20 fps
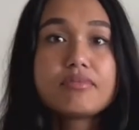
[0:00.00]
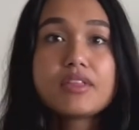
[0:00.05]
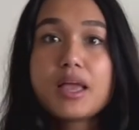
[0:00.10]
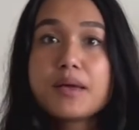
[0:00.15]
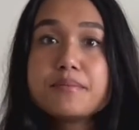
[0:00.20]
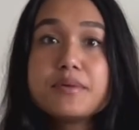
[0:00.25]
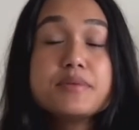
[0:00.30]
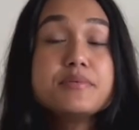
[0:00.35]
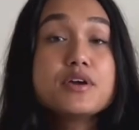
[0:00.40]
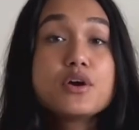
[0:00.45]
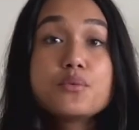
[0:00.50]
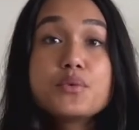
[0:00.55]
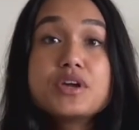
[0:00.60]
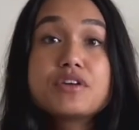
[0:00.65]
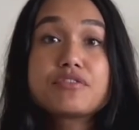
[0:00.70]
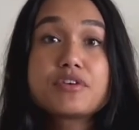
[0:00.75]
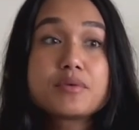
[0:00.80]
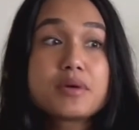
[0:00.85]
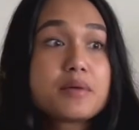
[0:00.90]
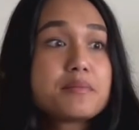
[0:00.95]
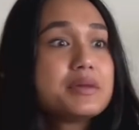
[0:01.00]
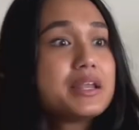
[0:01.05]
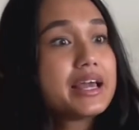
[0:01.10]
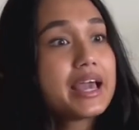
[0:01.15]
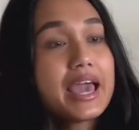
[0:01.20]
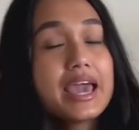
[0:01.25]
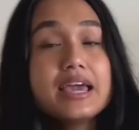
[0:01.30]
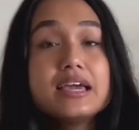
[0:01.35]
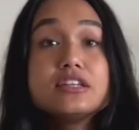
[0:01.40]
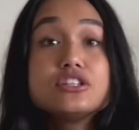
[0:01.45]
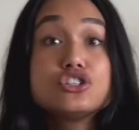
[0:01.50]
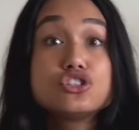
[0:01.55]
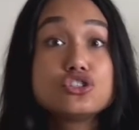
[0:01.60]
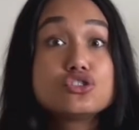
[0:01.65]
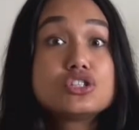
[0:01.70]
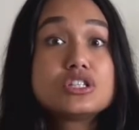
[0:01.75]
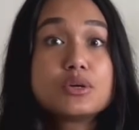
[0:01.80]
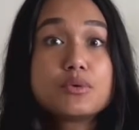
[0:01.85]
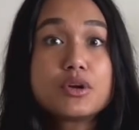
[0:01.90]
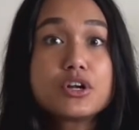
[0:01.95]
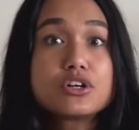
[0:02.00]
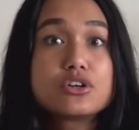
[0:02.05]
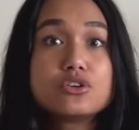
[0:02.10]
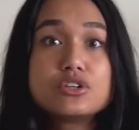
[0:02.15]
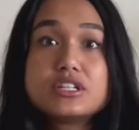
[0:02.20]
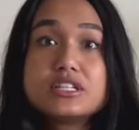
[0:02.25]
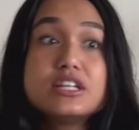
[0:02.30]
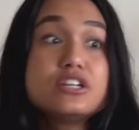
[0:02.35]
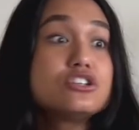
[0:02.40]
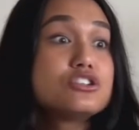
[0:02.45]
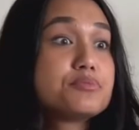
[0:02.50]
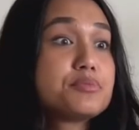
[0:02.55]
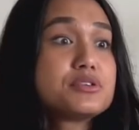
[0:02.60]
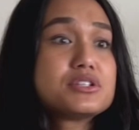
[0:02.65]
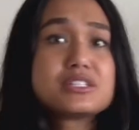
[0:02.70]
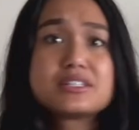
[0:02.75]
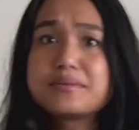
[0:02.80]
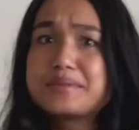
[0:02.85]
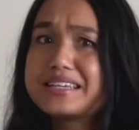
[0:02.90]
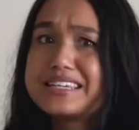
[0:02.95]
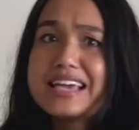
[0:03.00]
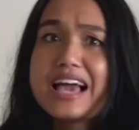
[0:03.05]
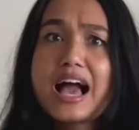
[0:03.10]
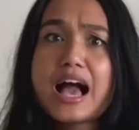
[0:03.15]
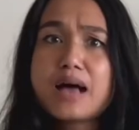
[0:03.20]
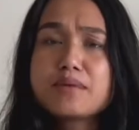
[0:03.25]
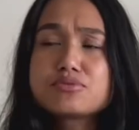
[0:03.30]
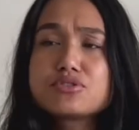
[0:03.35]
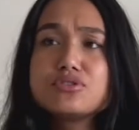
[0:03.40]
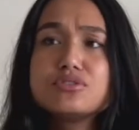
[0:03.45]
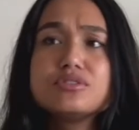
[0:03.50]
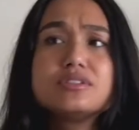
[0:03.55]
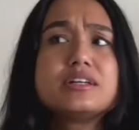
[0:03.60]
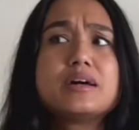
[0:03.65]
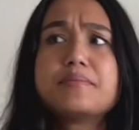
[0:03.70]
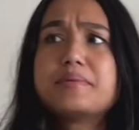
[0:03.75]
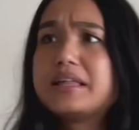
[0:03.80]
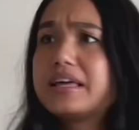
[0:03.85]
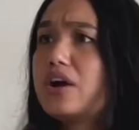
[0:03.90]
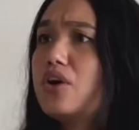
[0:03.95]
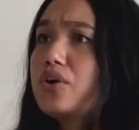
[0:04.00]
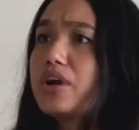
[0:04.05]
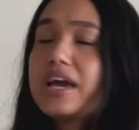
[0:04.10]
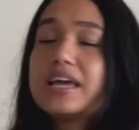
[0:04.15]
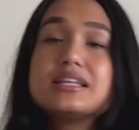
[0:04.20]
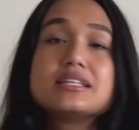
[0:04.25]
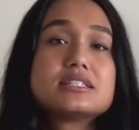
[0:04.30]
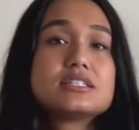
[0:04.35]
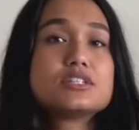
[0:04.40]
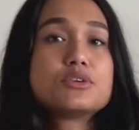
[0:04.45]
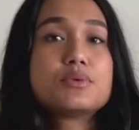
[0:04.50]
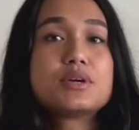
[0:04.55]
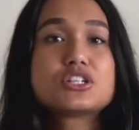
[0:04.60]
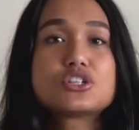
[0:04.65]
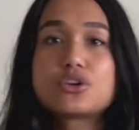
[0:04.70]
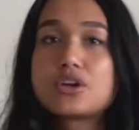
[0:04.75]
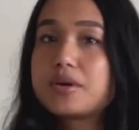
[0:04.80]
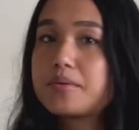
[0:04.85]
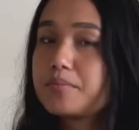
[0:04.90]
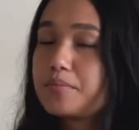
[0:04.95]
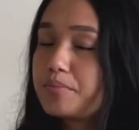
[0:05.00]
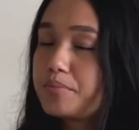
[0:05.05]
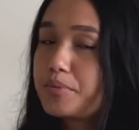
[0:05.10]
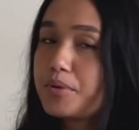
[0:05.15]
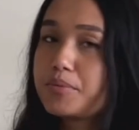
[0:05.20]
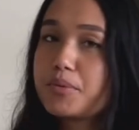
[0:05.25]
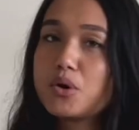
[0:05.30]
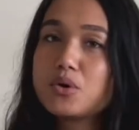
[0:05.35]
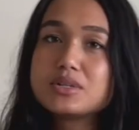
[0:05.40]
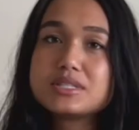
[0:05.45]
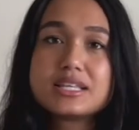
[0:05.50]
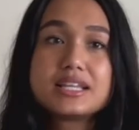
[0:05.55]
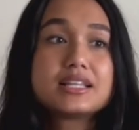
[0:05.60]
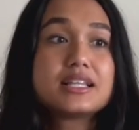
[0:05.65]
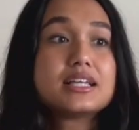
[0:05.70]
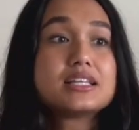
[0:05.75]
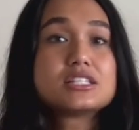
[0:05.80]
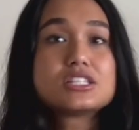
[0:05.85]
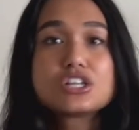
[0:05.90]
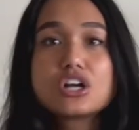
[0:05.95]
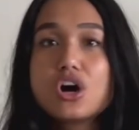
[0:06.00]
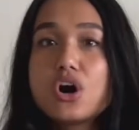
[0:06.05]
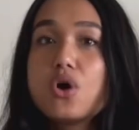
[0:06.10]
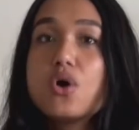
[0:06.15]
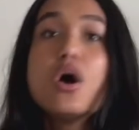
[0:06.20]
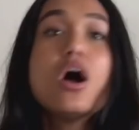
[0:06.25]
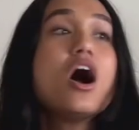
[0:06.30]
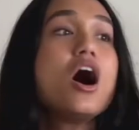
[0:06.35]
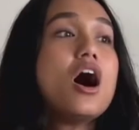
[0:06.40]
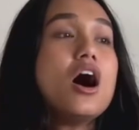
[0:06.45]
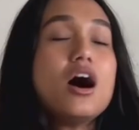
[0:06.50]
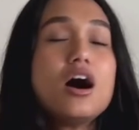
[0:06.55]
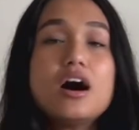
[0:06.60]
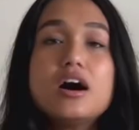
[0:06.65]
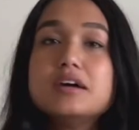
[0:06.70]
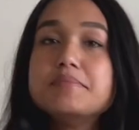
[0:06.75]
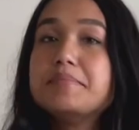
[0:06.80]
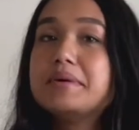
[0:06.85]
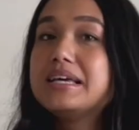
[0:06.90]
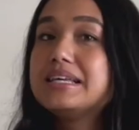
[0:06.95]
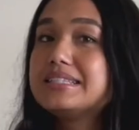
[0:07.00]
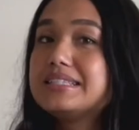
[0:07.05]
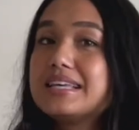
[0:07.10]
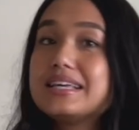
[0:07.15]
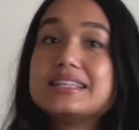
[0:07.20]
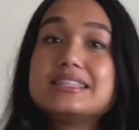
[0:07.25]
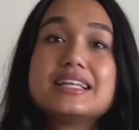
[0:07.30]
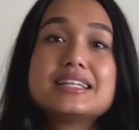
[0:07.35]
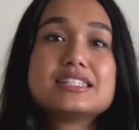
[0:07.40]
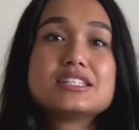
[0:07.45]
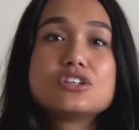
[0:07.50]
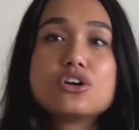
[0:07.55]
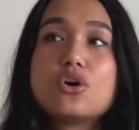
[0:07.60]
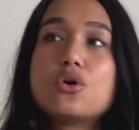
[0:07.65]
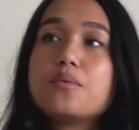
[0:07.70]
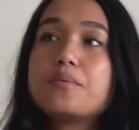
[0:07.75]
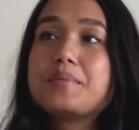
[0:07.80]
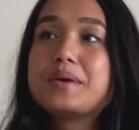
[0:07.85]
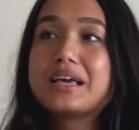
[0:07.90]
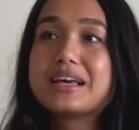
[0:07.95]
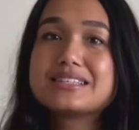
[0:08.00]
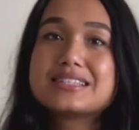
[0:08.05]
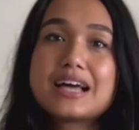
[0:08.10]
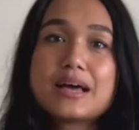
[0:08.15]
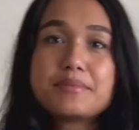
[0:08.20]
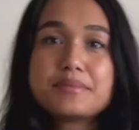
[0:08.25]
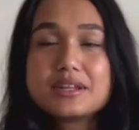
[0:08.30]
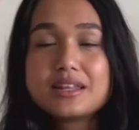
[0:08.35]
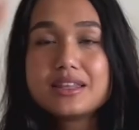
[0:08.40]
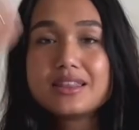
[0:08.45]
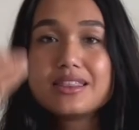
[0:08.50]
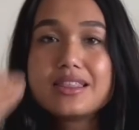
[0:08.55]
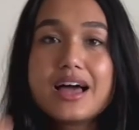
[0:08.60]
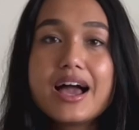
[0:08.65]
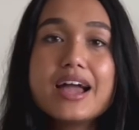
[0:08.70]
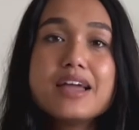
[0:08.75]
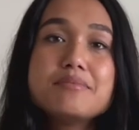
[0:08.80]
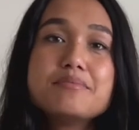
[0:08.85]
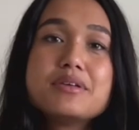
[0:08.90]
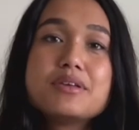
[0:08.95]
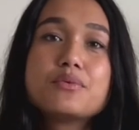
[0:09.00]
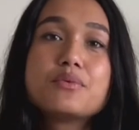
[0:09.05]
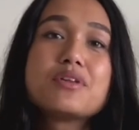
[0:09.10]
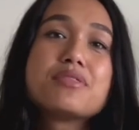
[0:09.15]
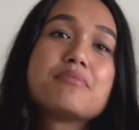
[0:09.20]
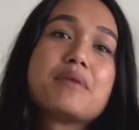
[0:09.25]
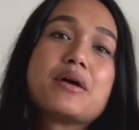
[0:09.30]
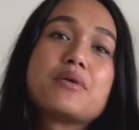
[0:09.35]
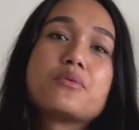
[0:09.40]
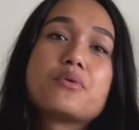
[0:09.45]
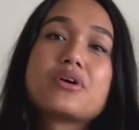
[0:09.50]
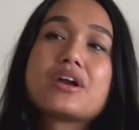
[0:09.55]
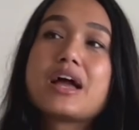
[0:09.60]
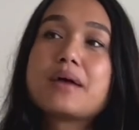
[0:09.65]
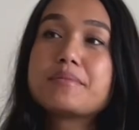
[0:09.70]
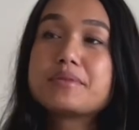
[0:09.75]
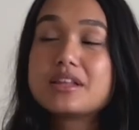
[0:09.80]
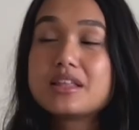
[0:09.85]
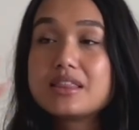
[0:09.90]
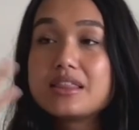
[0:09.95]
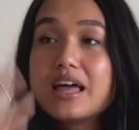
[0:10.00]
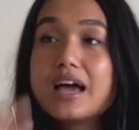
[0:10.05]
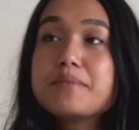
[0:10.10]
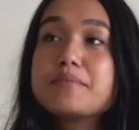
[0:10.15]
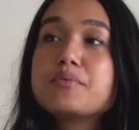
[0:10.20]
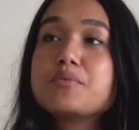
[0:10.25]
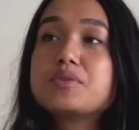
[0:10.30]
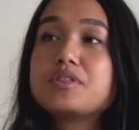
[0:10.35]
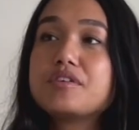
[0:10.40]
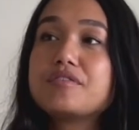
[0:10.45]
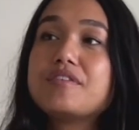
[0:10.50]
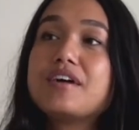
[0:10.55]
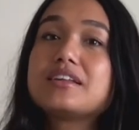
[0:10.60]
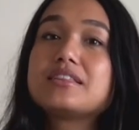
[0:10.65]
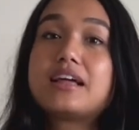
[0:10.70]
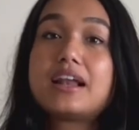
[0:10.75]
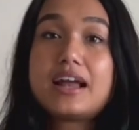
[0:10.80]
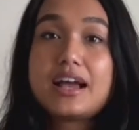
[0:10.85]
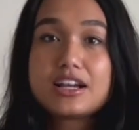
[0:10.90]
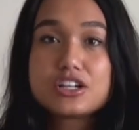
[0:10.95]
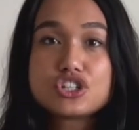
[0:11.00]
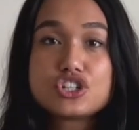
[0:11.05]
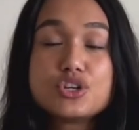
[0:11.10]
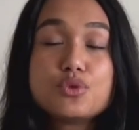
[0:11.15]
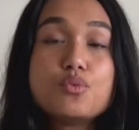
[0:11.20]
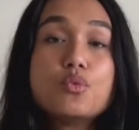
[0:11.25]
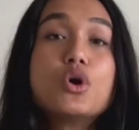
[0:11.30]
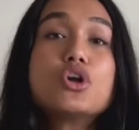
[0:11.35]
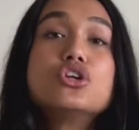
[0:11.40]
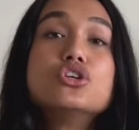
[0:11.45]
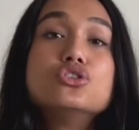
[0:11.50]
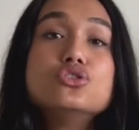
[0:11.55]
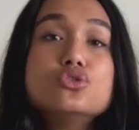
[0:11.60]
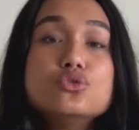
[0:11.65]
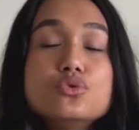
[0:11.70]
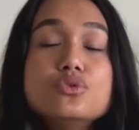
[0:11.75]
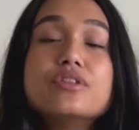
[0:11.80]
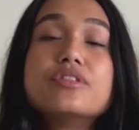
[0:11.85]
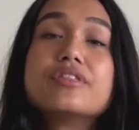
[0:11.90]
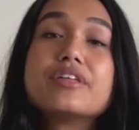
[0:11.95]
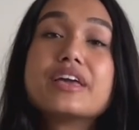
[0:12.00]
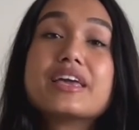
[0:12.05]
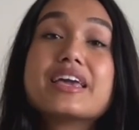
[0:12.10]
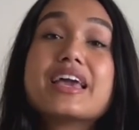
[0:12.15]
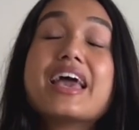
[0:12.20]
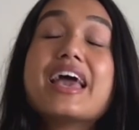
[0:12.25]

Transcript: maybe a week from now, I'll be like, hey, did you still want to go to dinner? The person's gonna be like, yeah, absolutely. I'll be like, okay, this is the restaurant I'm proposing, let's go. Amazing, let's go, because I'm in alignment with my word. I'm in alignment with the fact that I actually want to do the thing.